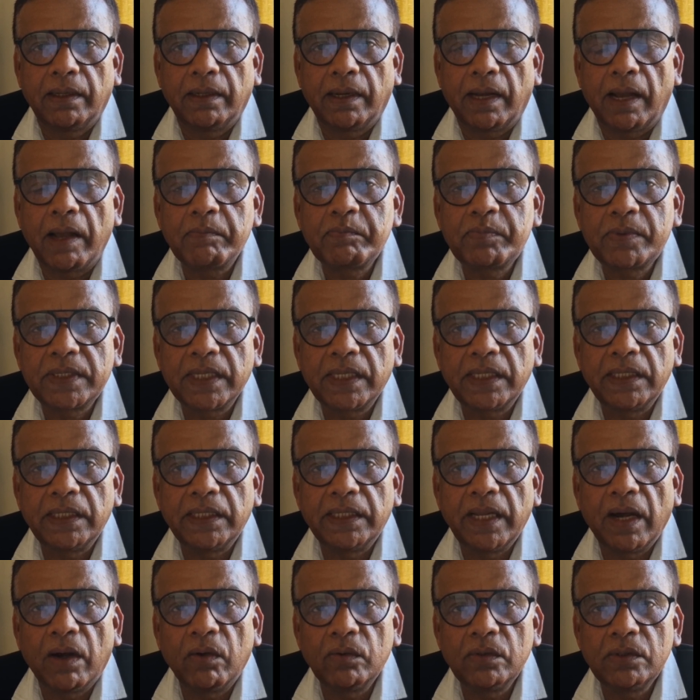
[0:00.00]
ups and
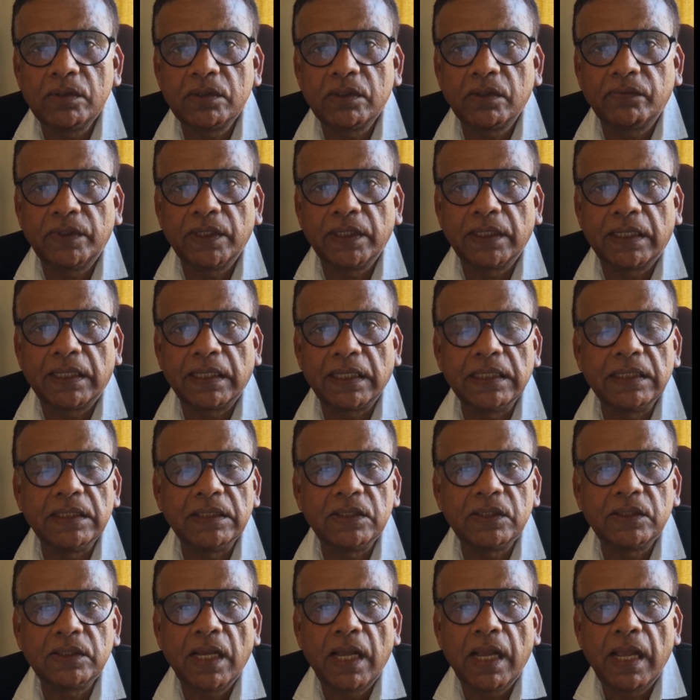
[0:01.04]
downs of the
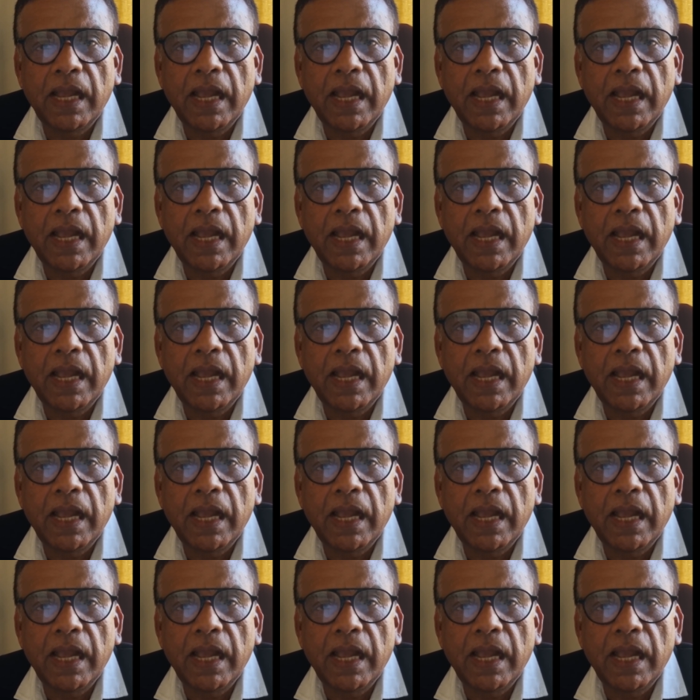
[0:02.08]
case,